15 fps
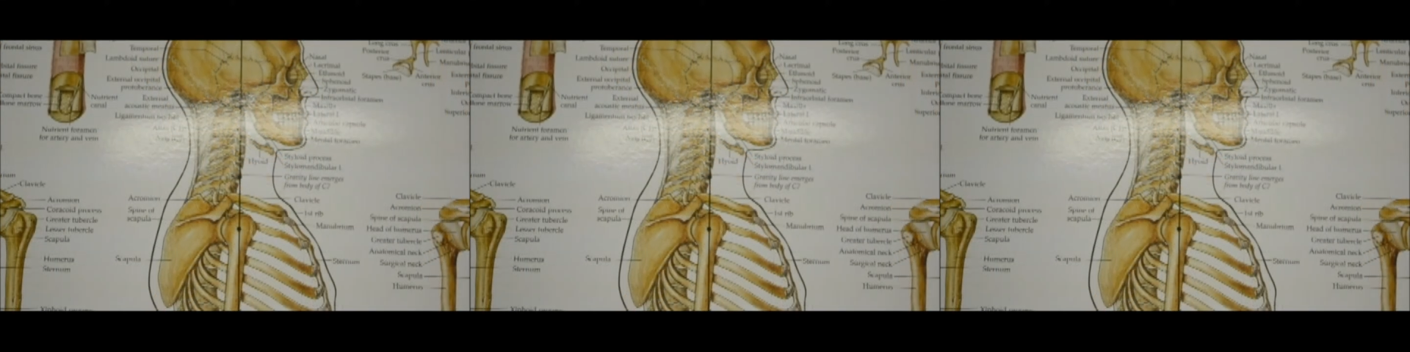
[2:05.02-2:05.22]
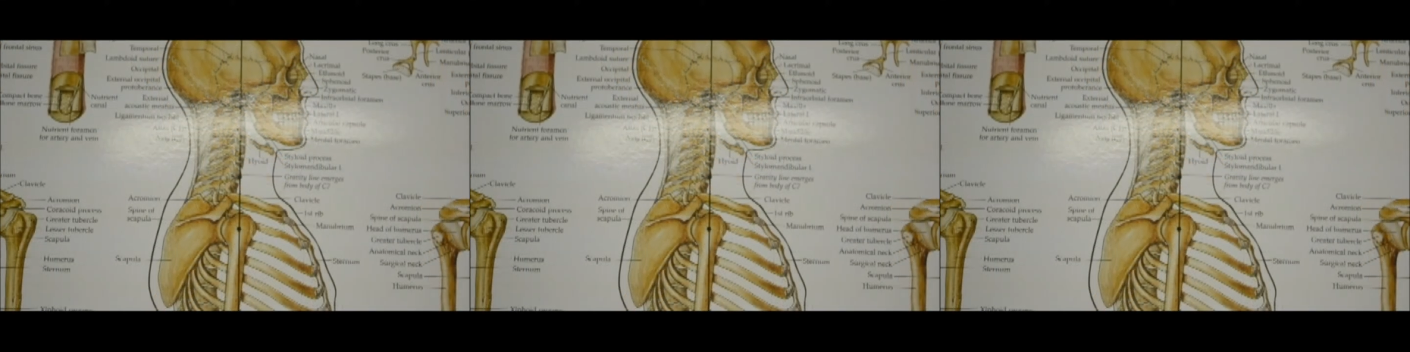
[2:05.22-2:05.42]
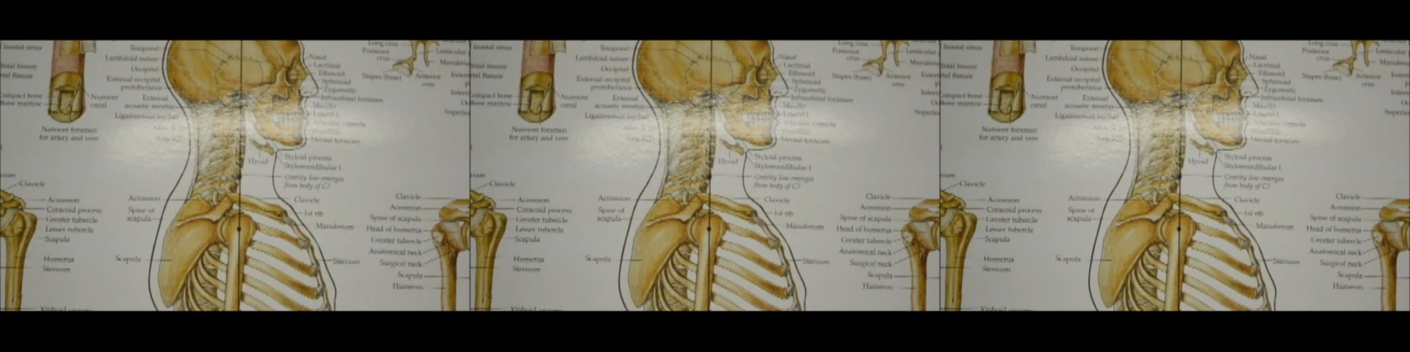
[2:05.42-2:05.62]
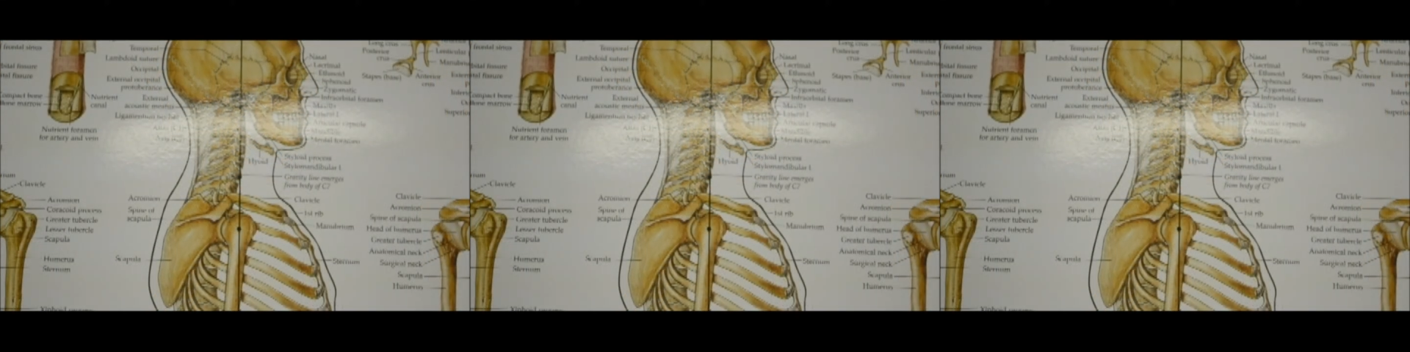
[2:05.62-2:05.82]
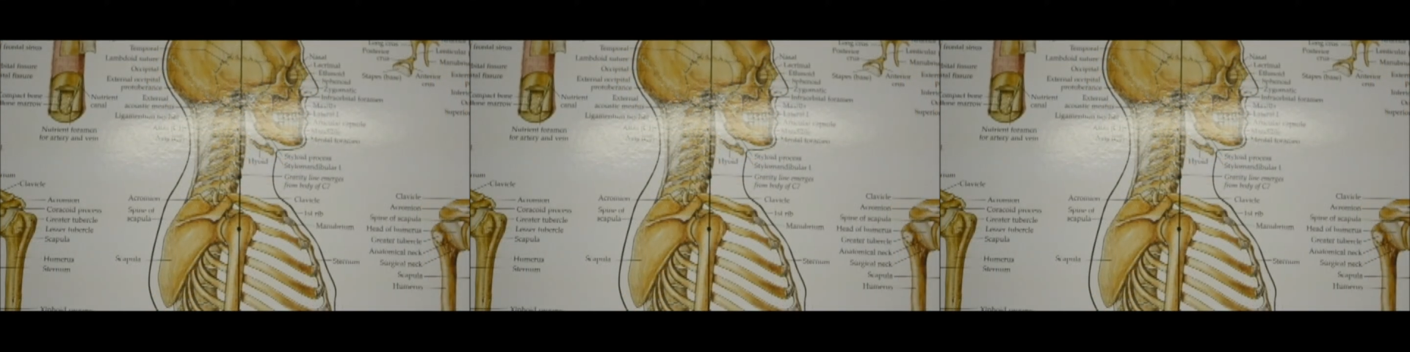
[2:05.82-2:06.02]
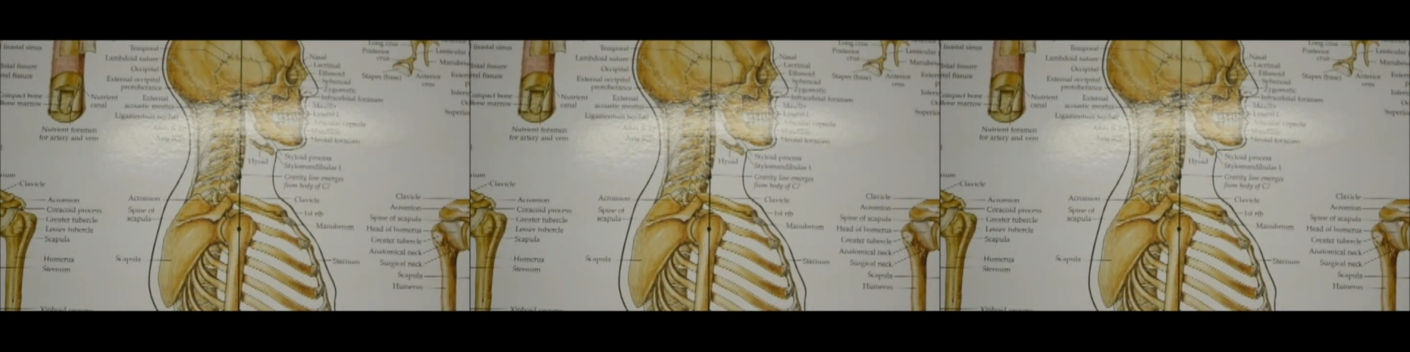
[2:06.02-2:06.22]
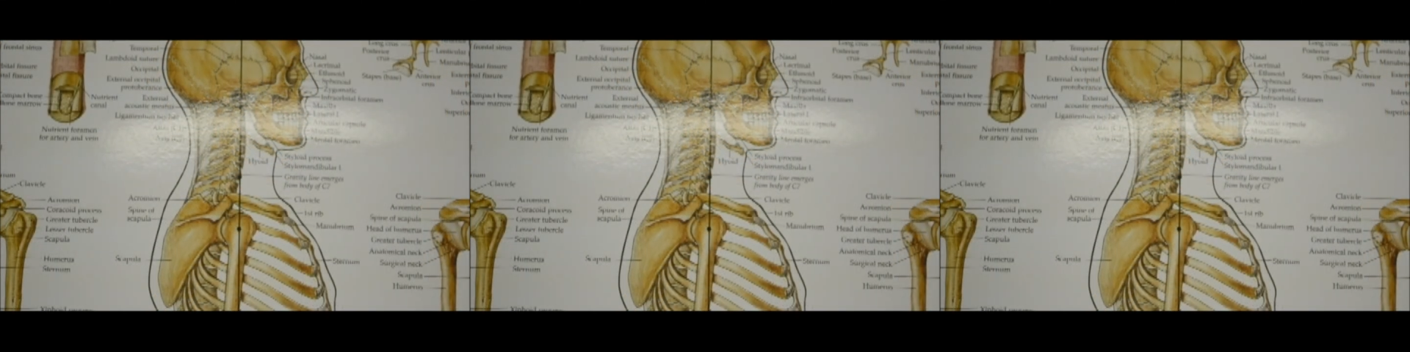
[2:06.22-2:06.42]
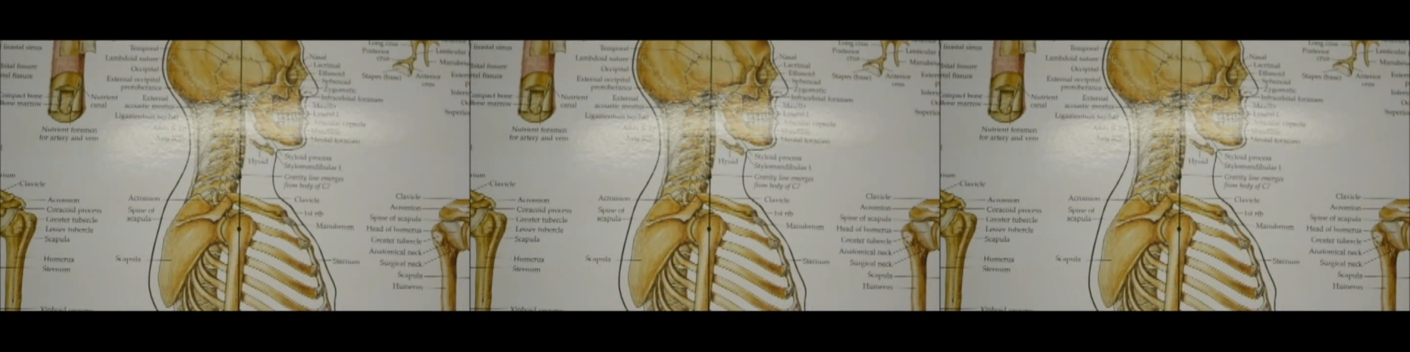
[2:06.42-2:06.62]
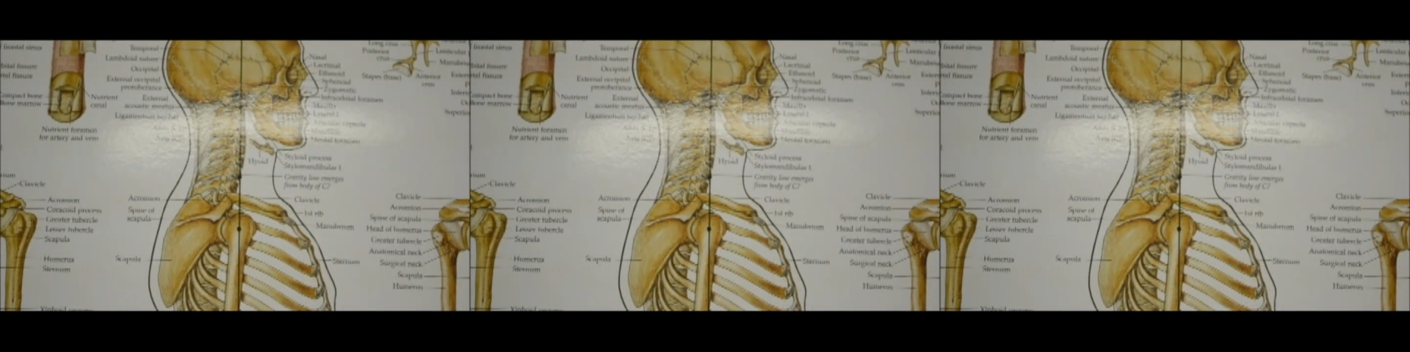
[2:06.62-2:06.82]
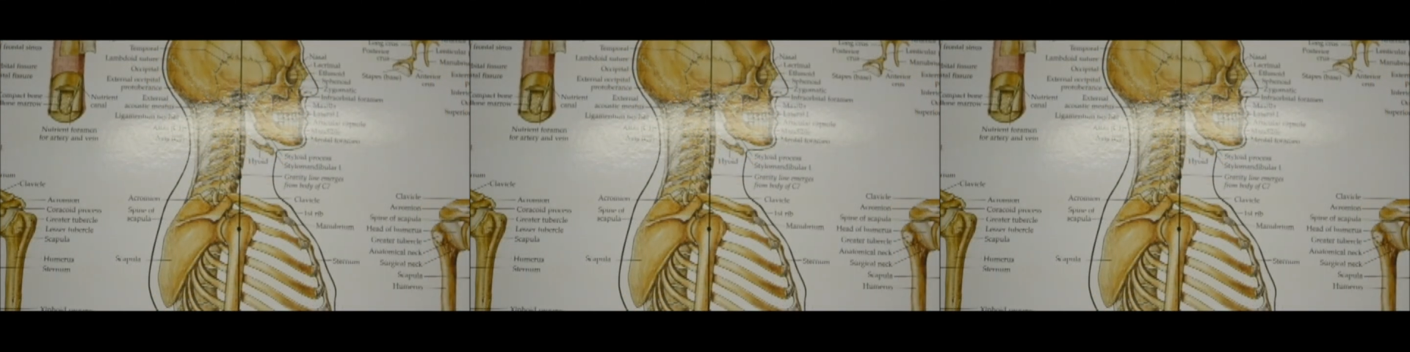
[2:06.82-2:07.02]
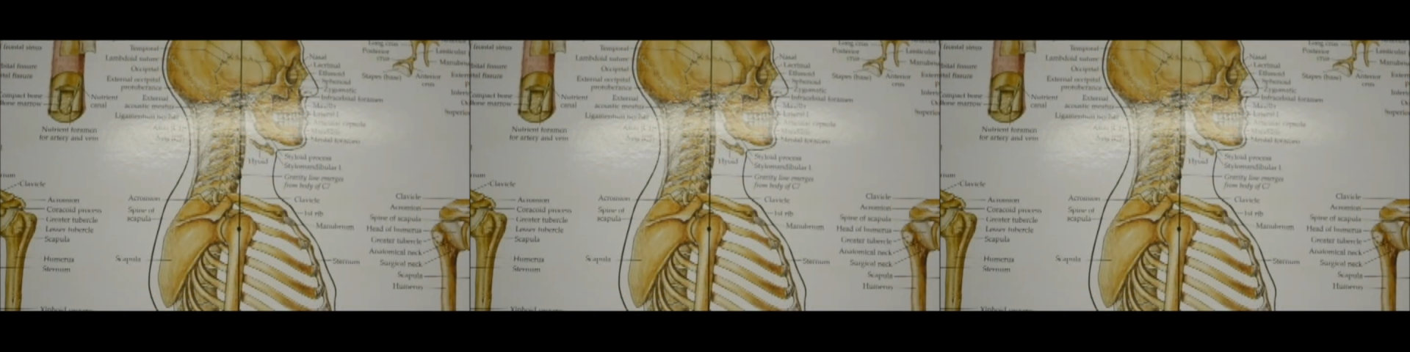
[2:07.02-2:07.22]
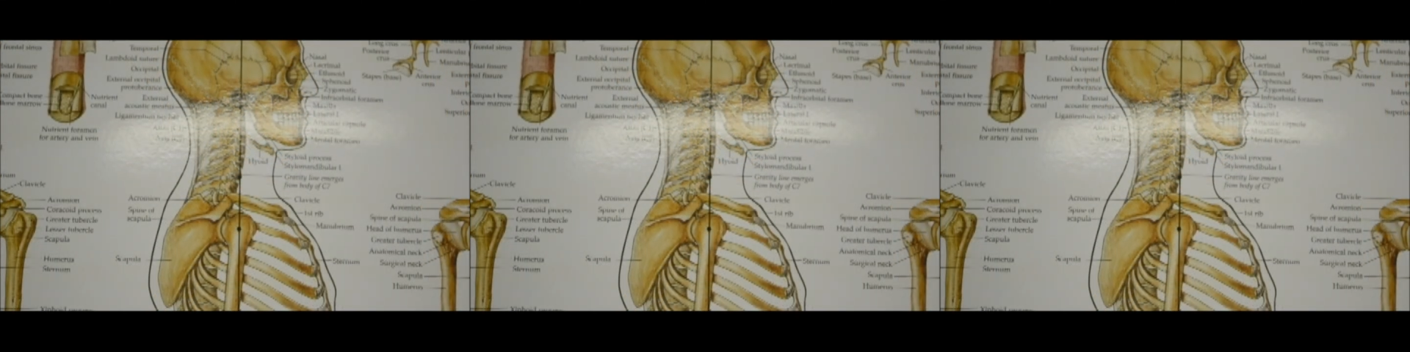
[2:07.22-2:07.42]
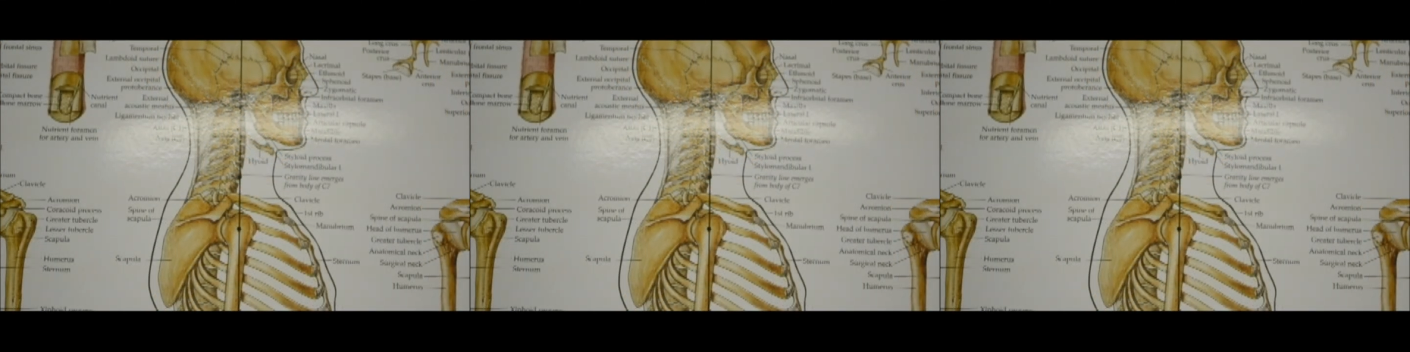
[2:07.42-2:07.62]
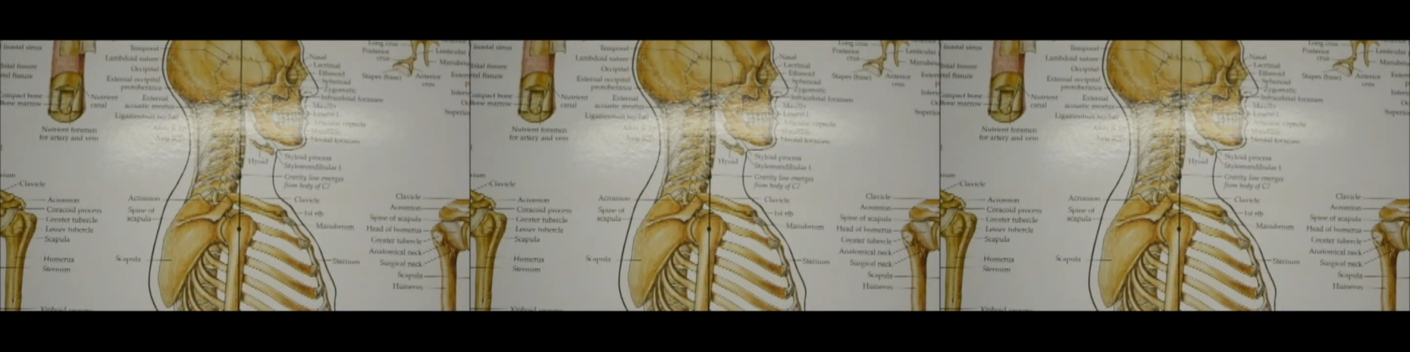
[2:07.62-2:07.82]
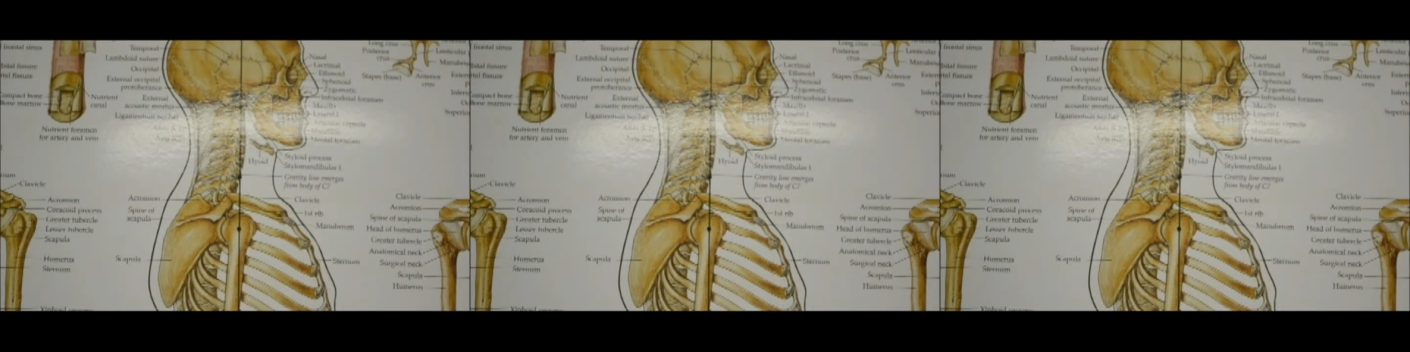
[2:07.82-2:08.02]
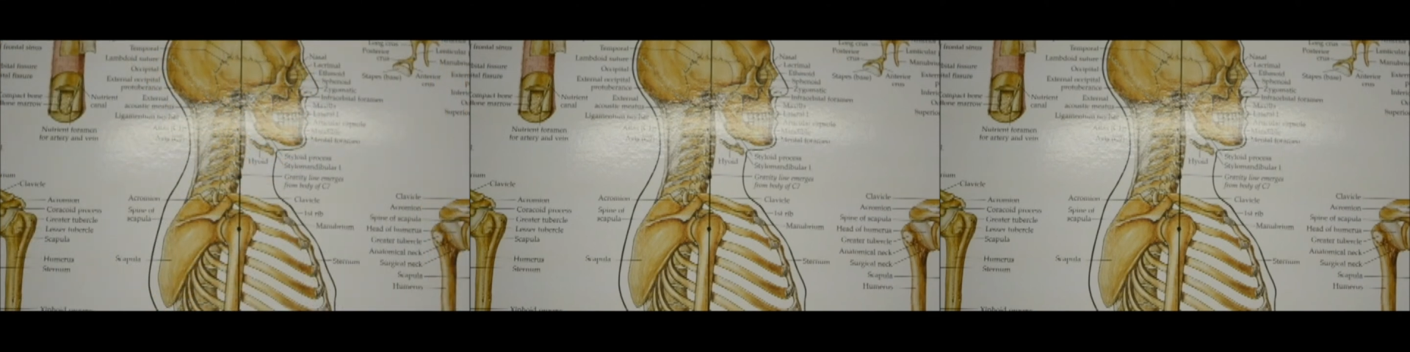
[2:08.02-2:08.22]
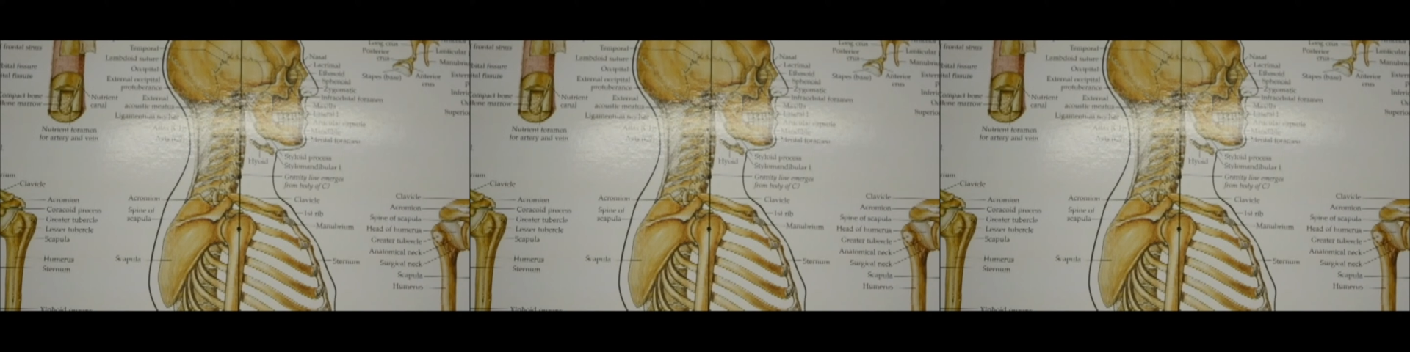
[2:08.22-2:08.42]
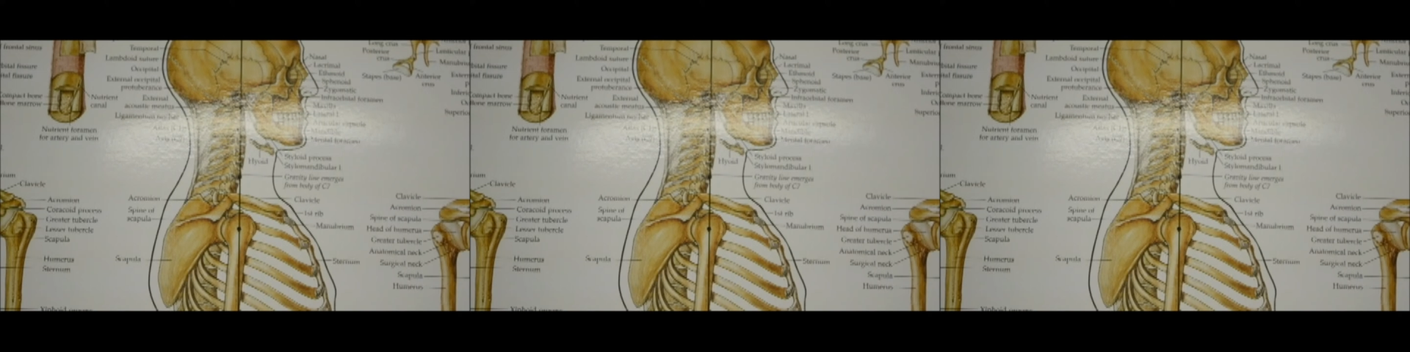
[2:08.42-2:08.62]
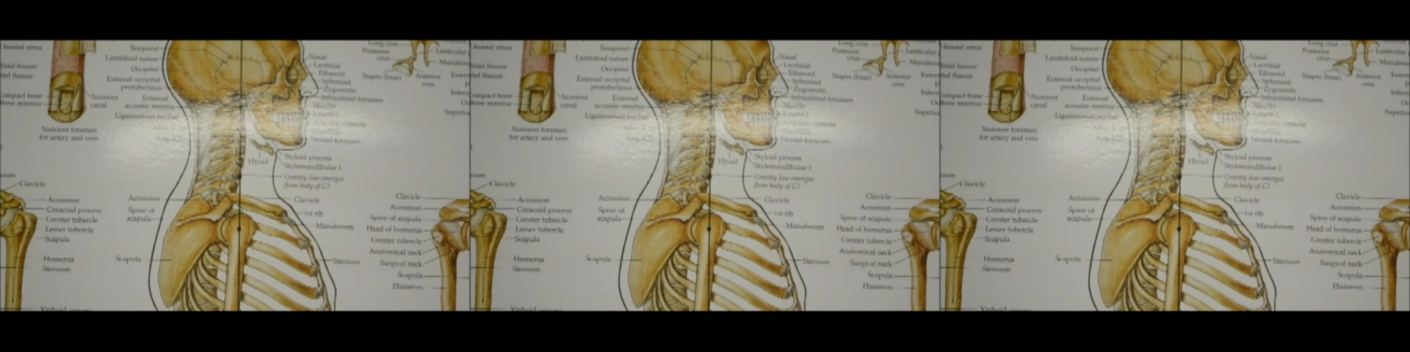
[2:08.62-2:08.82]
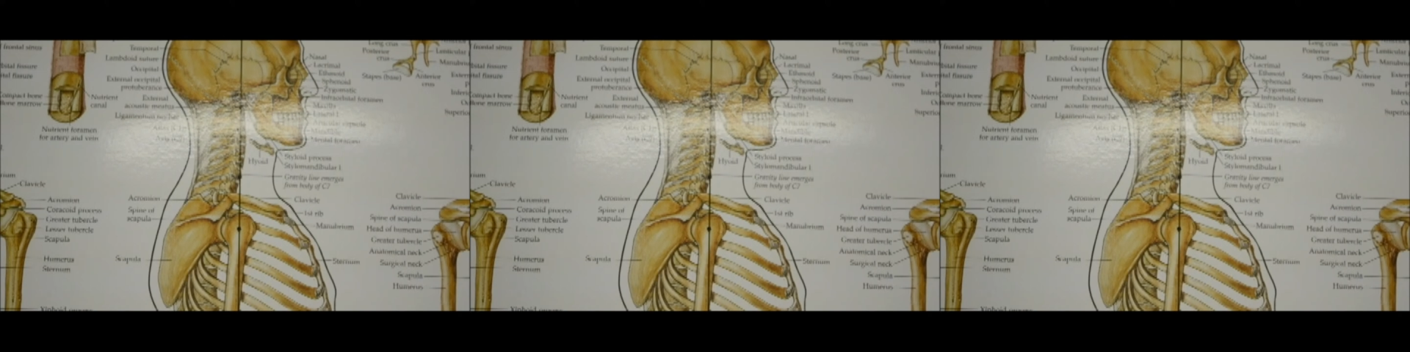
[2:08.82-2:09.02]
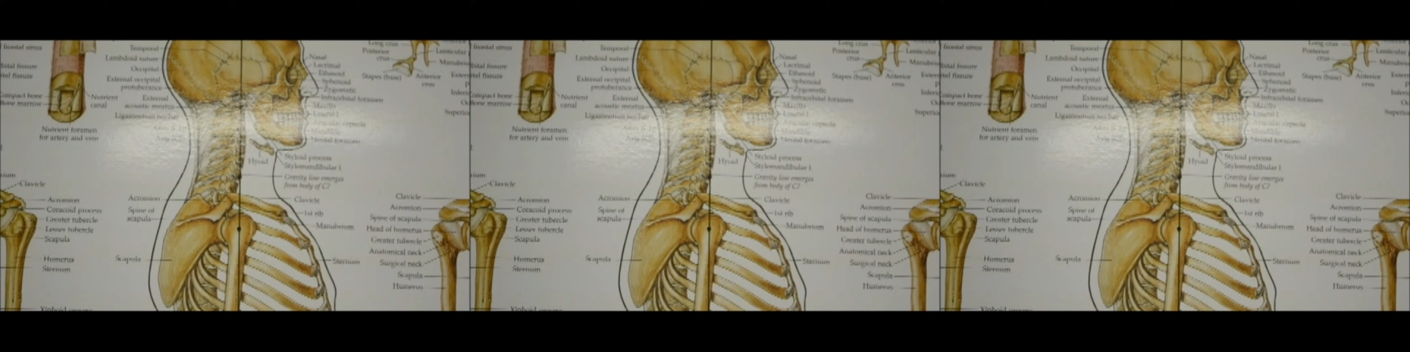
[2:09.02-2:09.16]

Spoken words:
Nobody's mouth can be seen.